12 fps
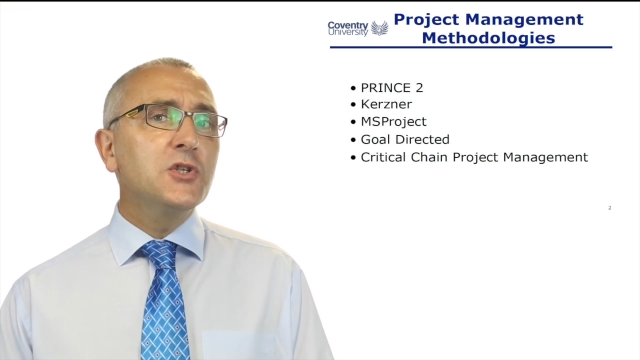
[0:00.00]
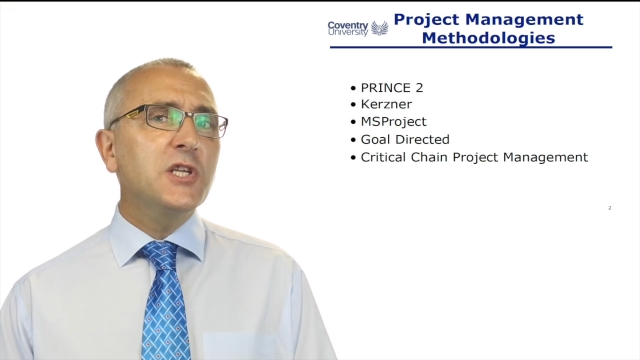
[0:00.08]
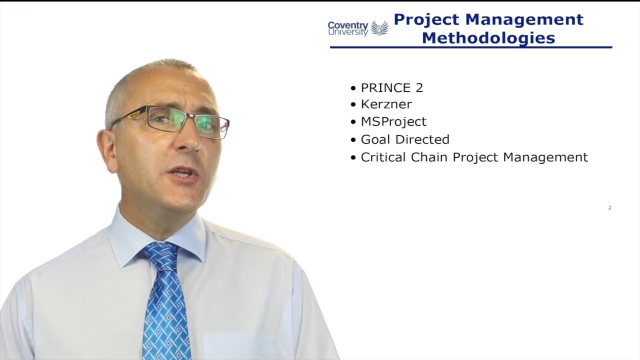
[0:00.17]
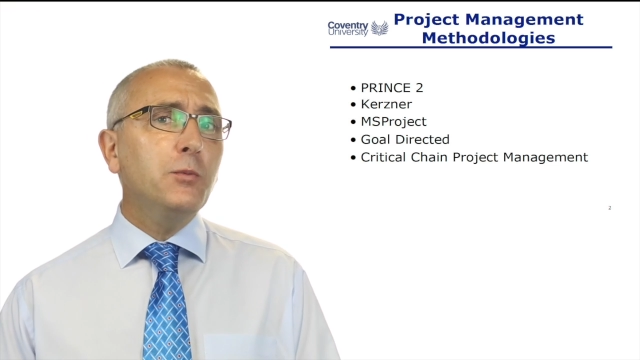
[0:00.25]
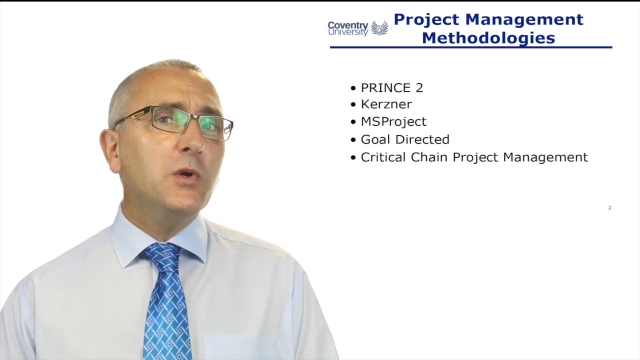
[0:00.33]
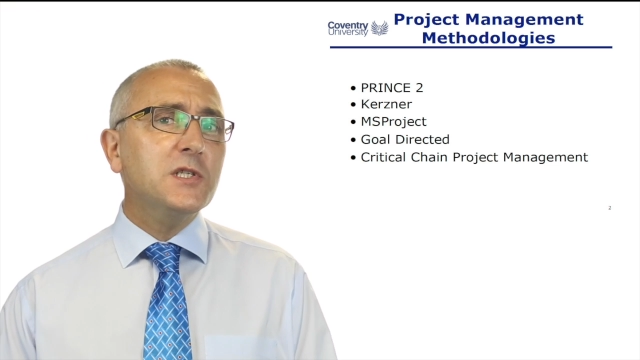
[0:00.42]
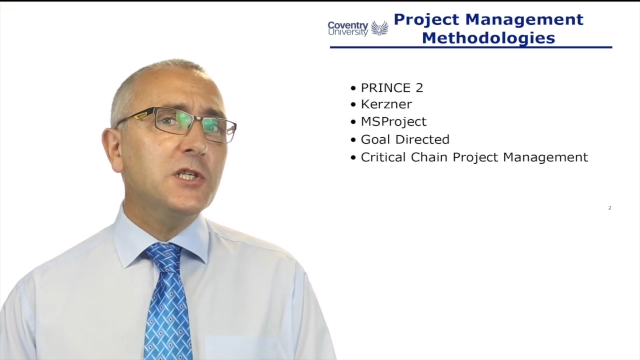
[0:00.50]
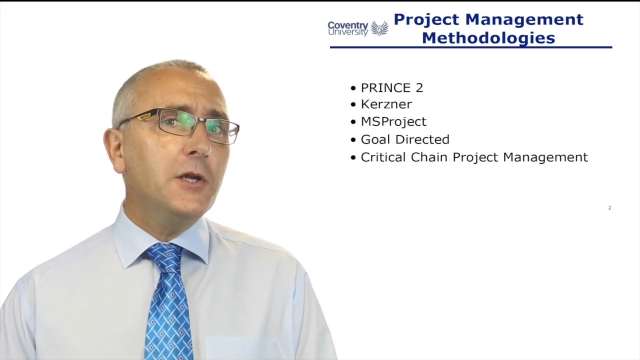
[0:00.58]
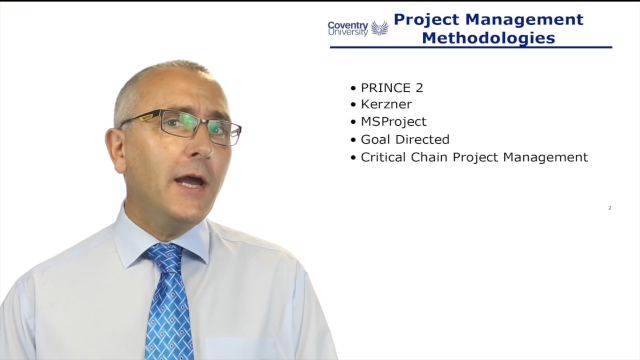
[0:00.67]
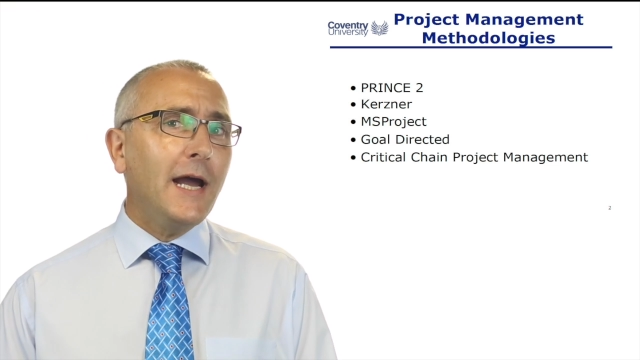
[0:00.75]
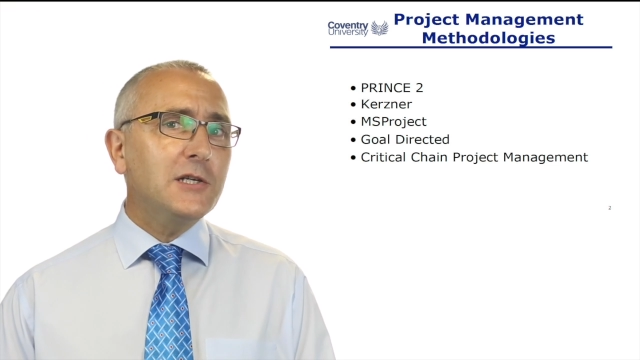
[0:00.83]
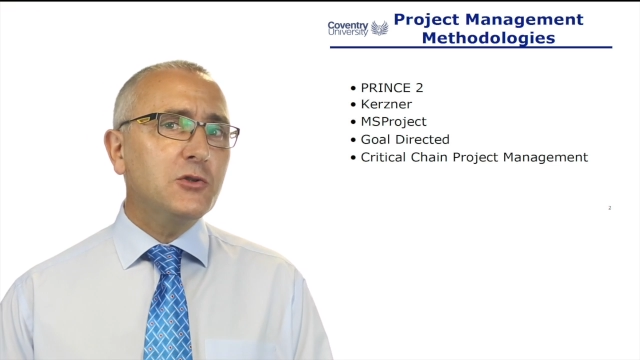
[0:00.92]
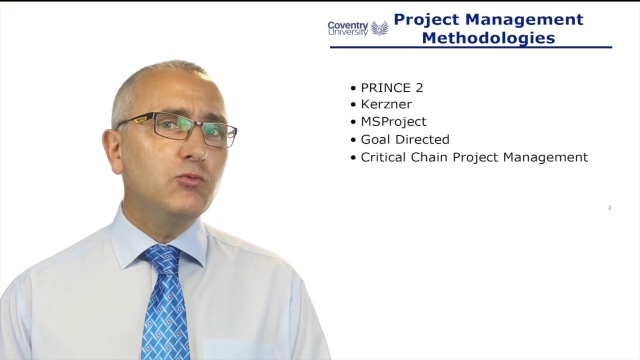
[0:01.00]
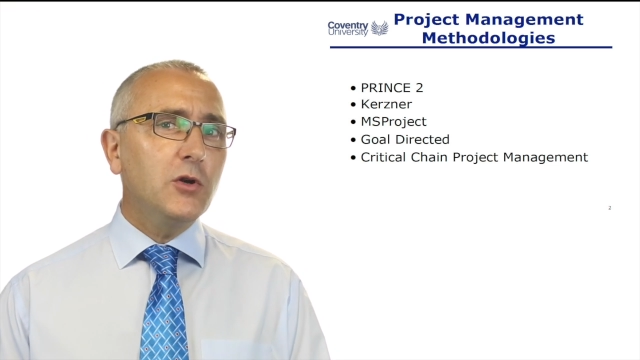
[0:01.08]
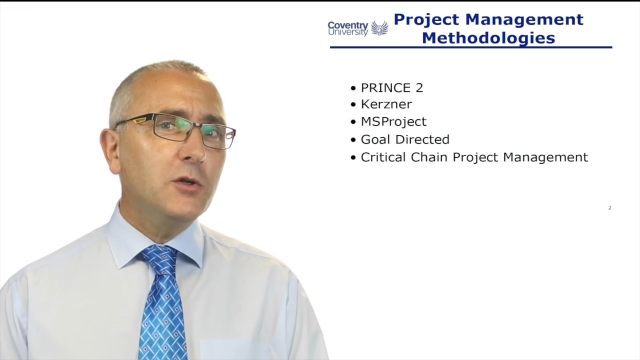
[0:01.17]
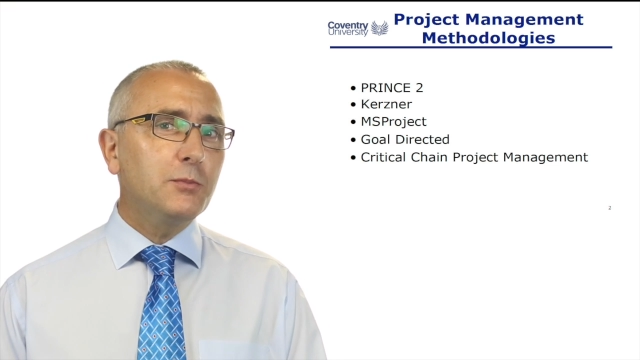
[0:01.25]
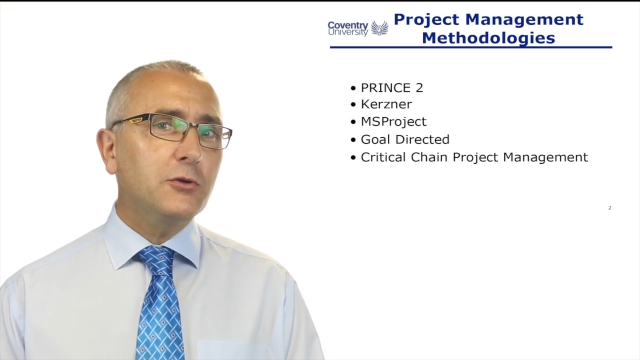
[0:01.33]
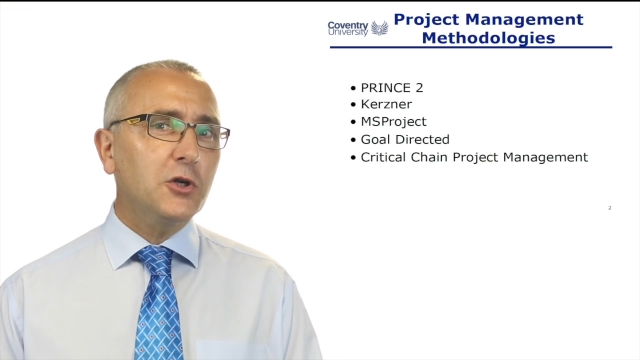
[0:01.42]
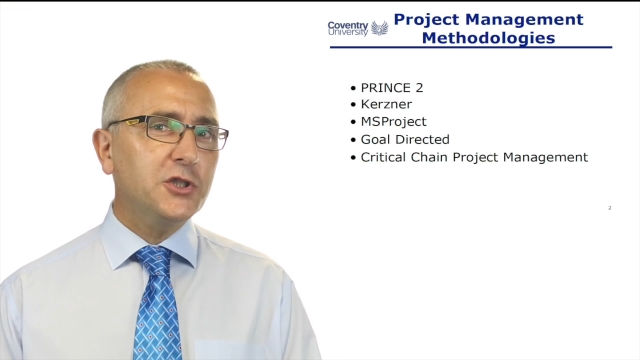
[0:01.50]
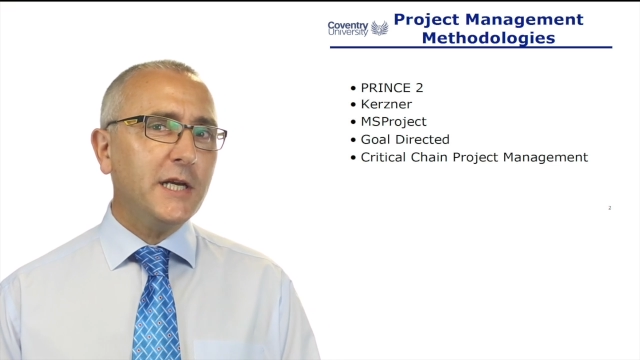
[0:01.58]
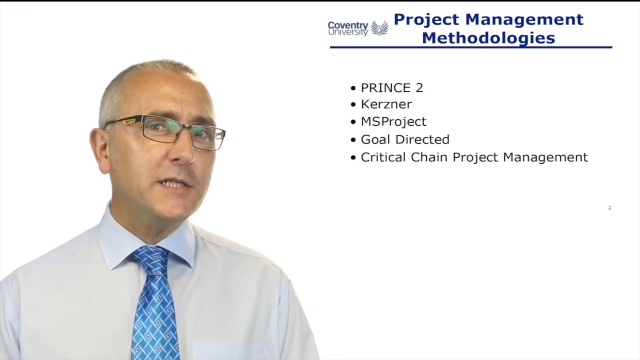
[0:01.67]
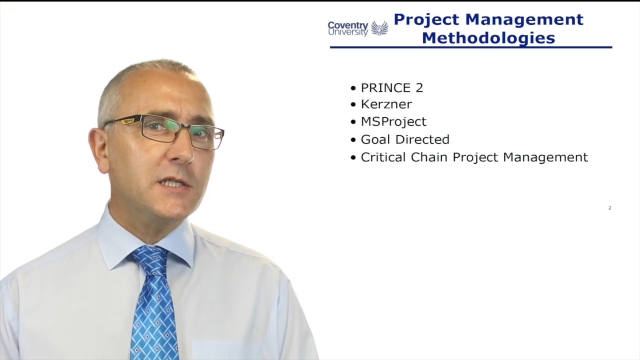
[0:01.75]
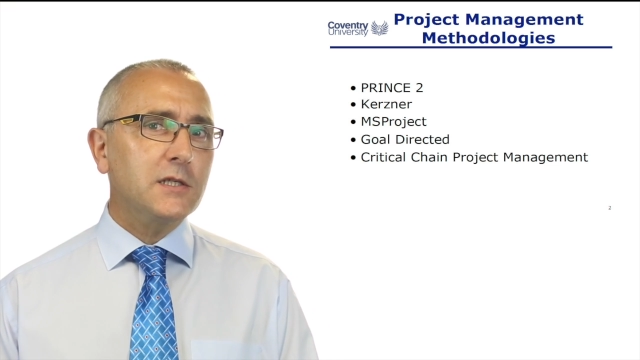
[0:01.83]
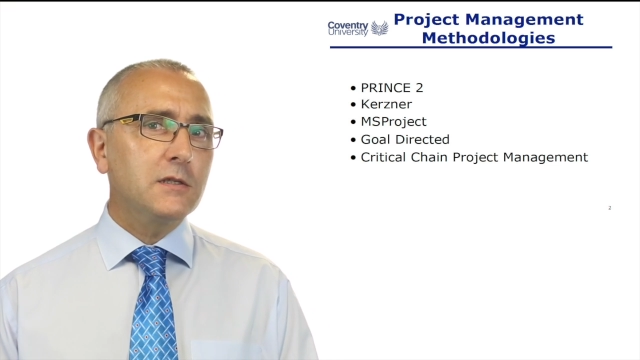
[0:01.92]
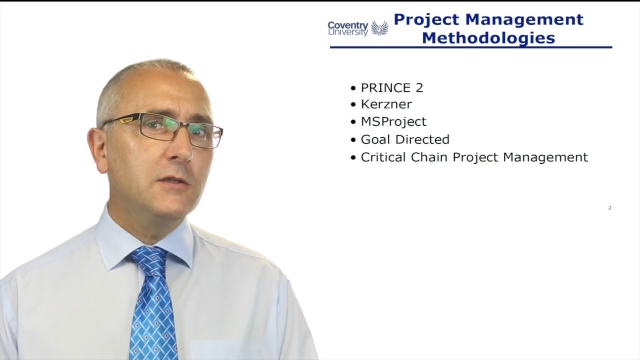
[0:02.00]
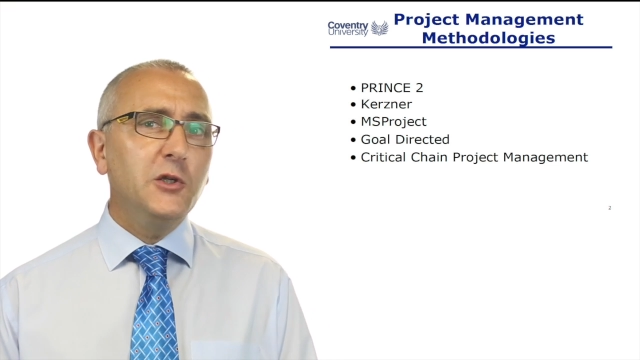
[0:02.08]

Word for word: So you want to know how to run a project,